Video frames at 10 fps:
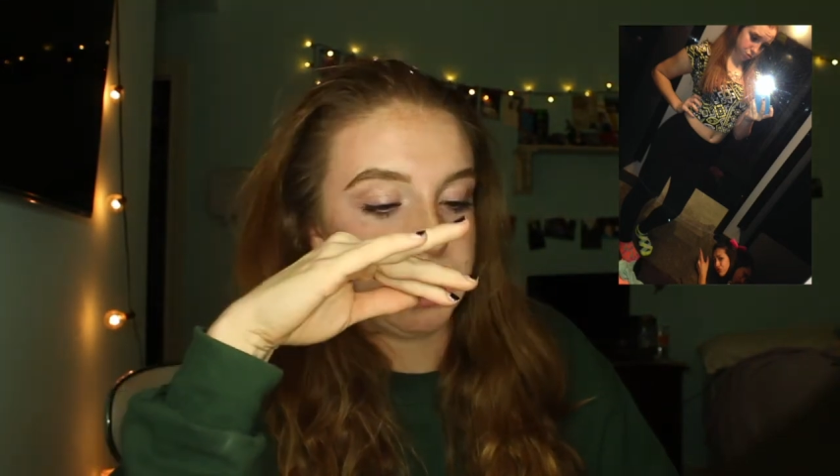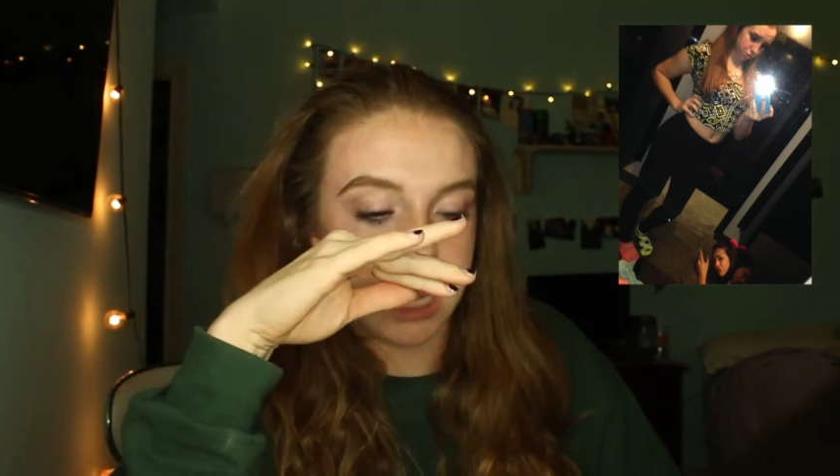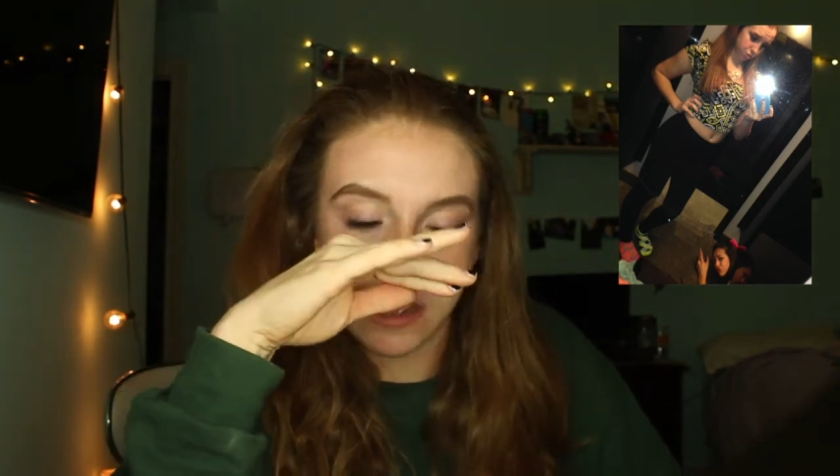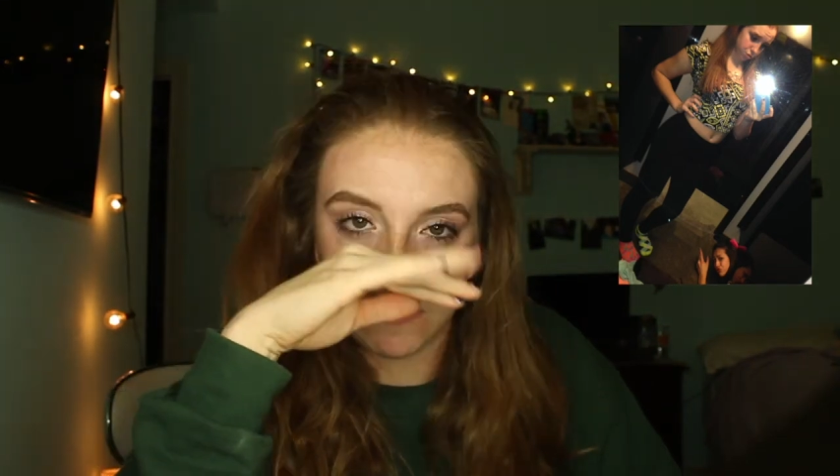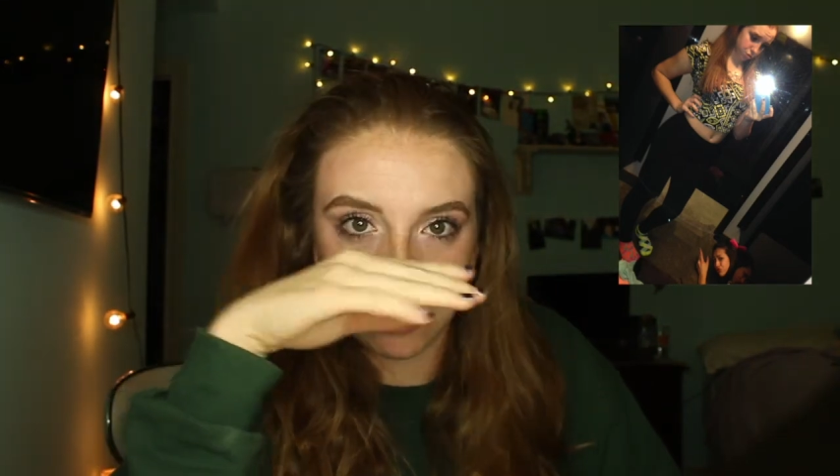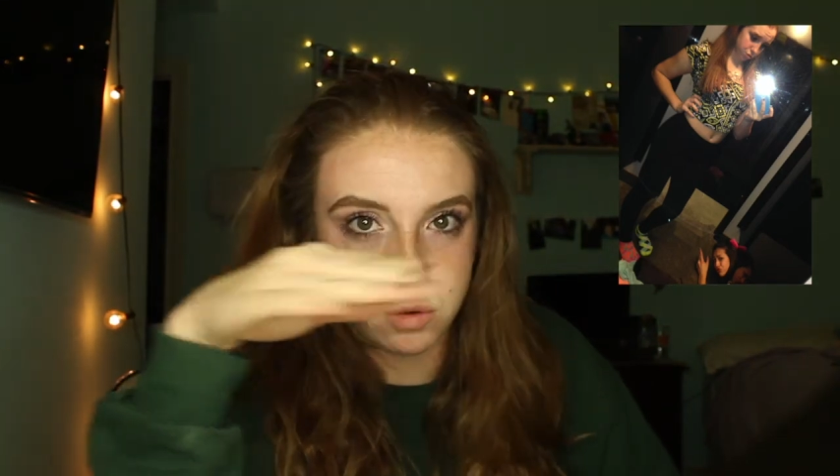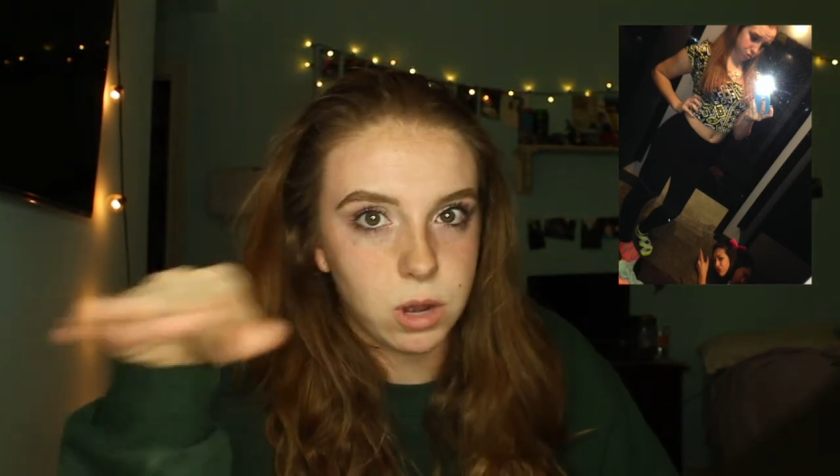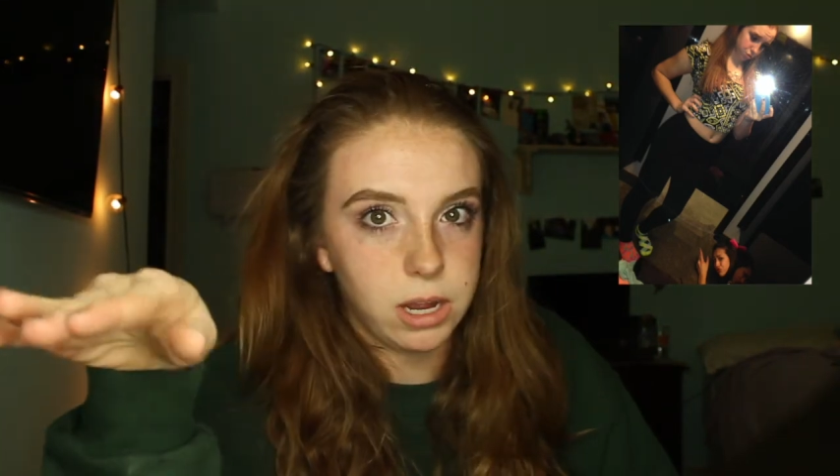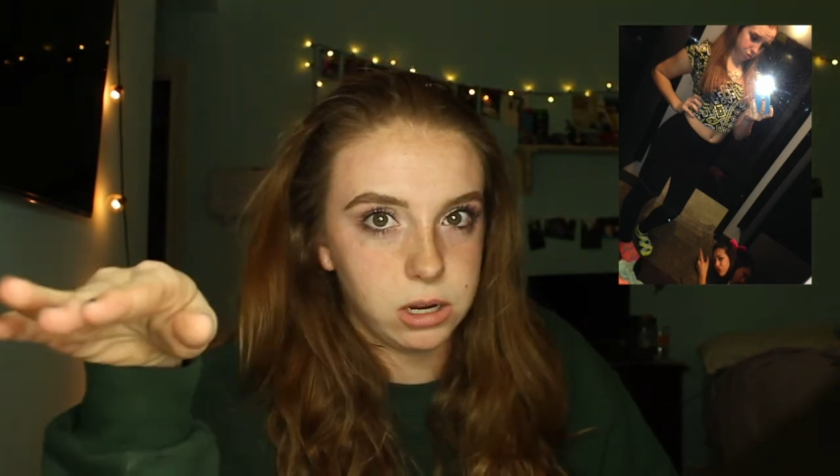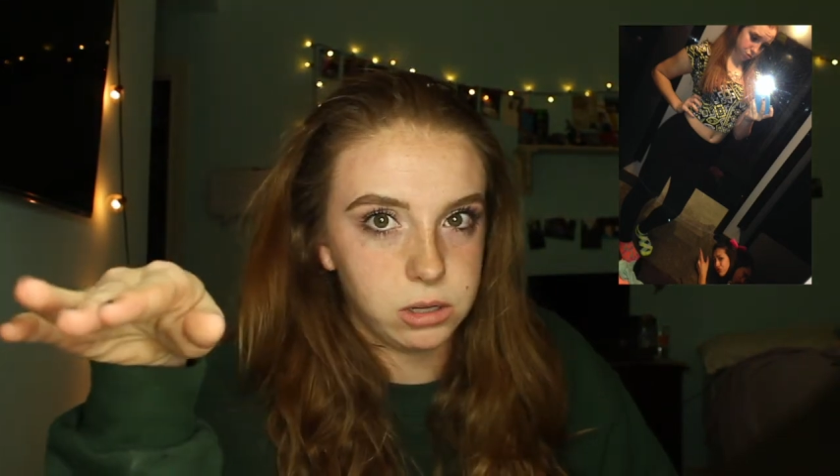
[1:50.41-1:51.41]
Like, if you
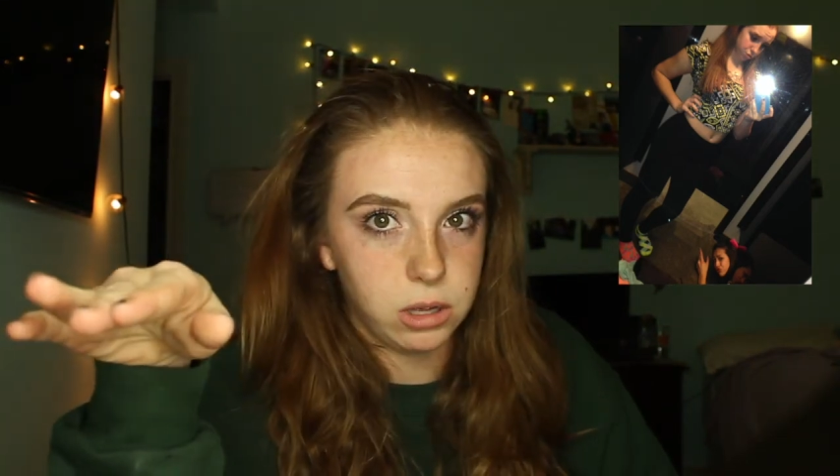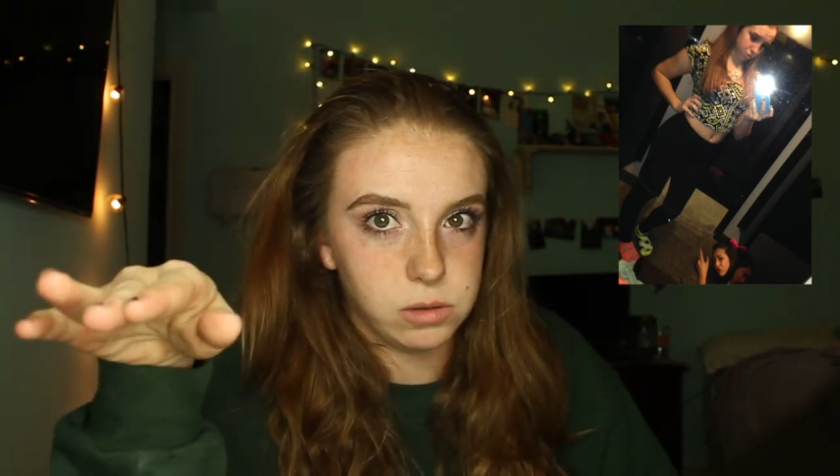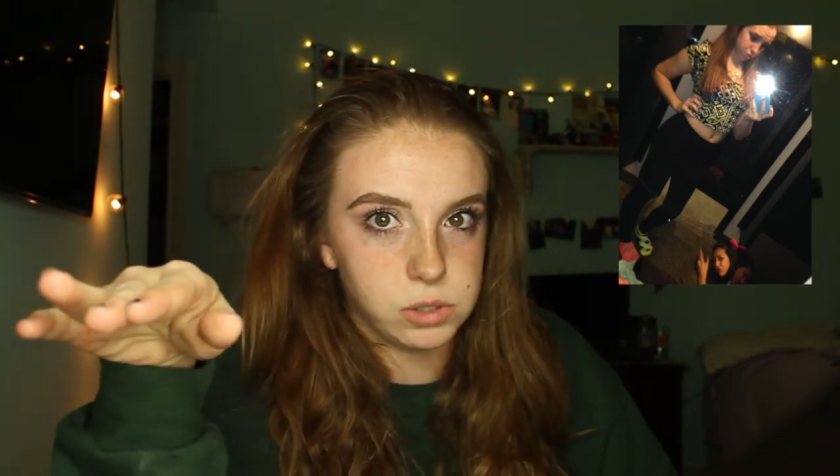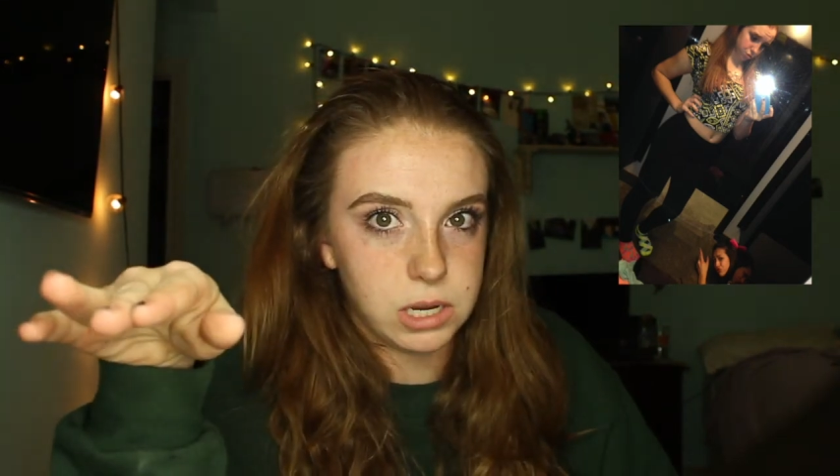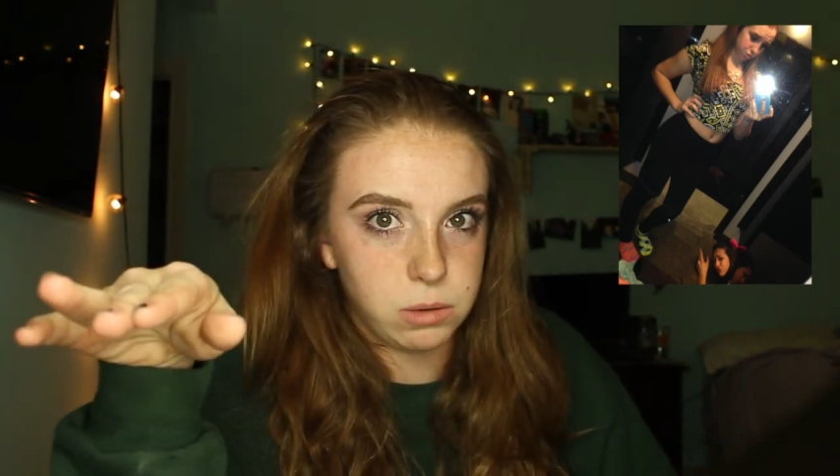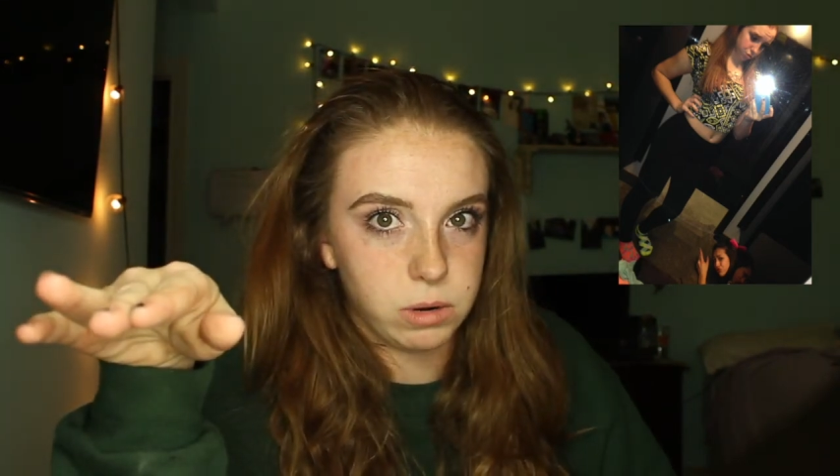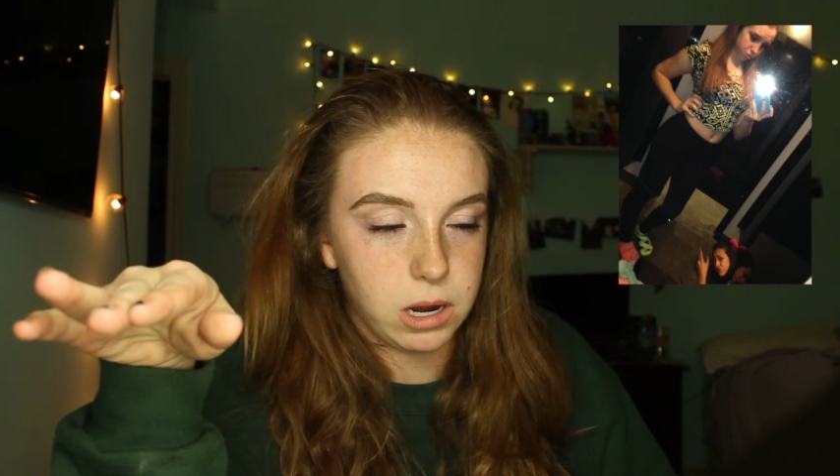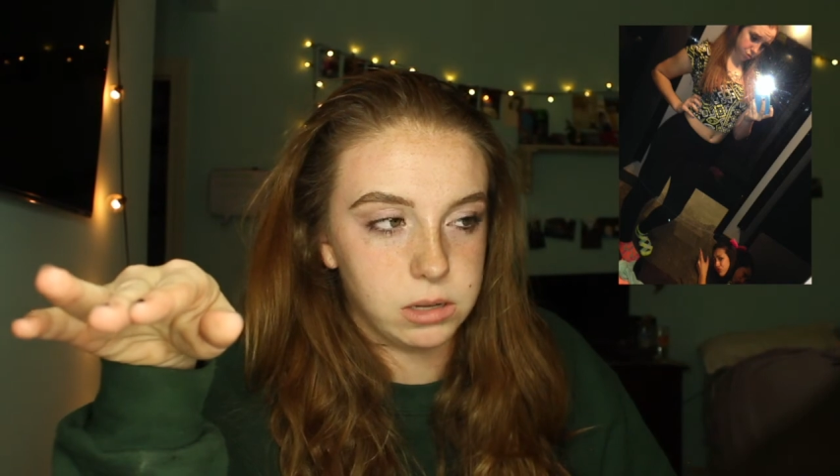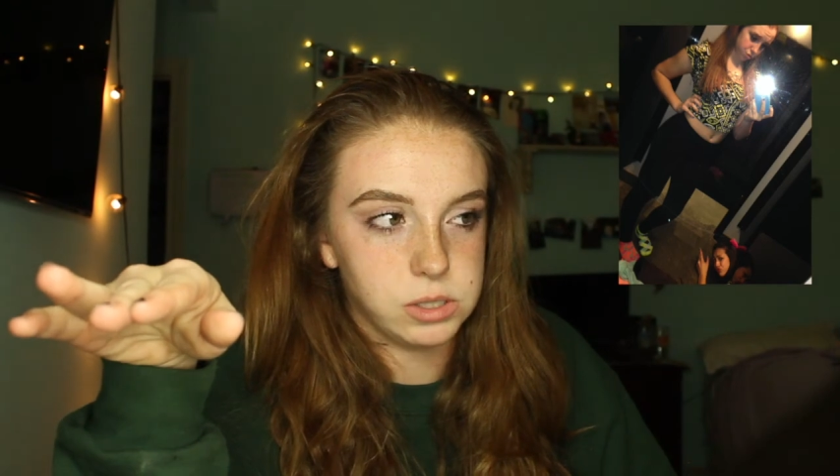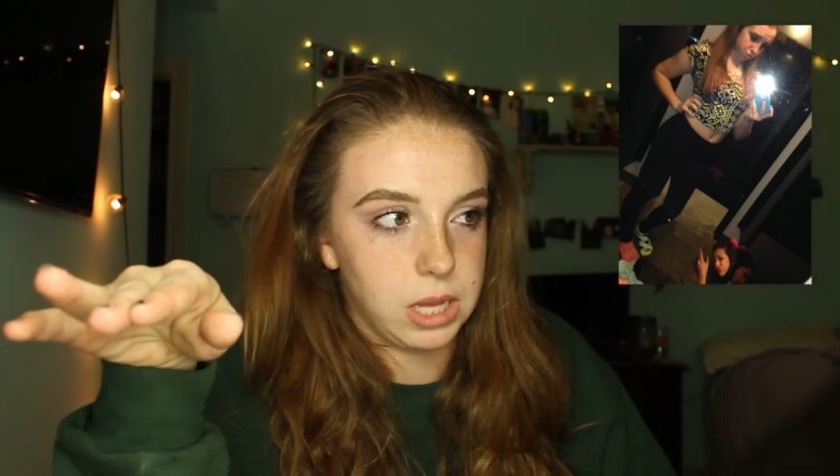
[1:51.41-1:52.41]
got your clothes anywhere
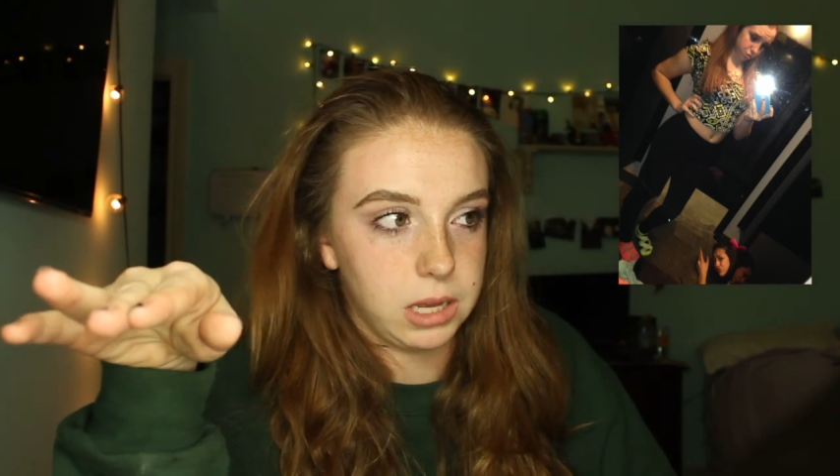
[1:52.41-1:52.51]
else,